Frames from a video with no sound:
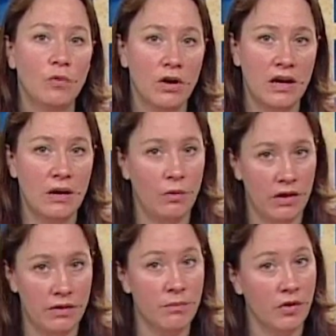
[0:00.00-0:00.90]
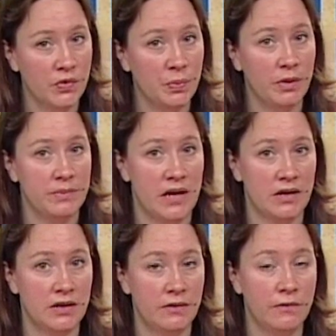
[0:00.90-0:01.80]
working with multiple
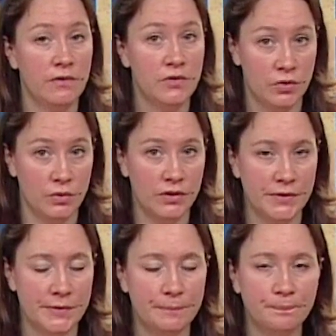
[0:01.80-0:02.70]
objective tools.